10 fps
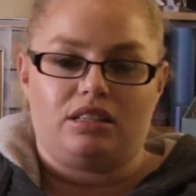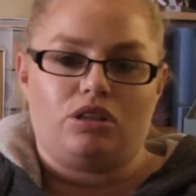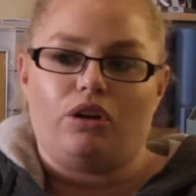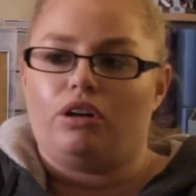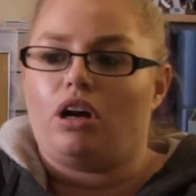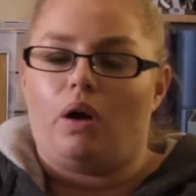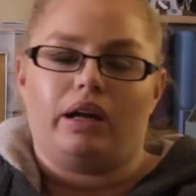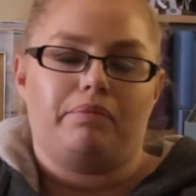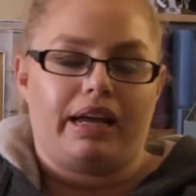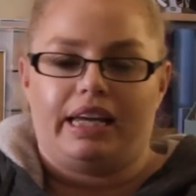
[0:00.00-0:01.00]
So going
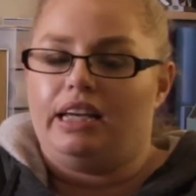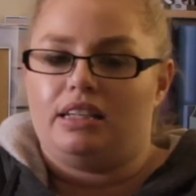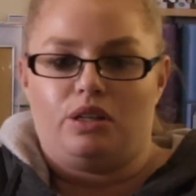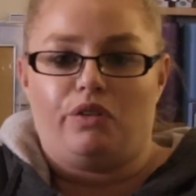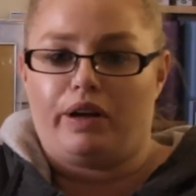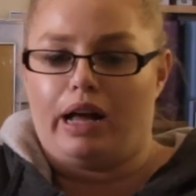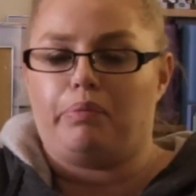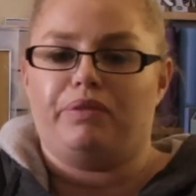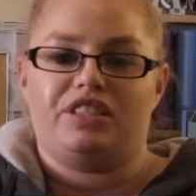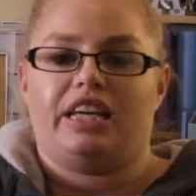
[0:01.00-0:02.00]
and making yourself a cup
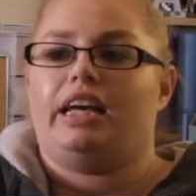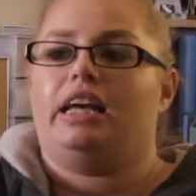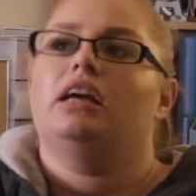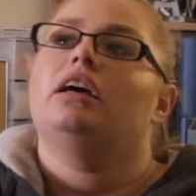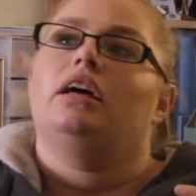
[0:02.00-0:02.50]
of tea,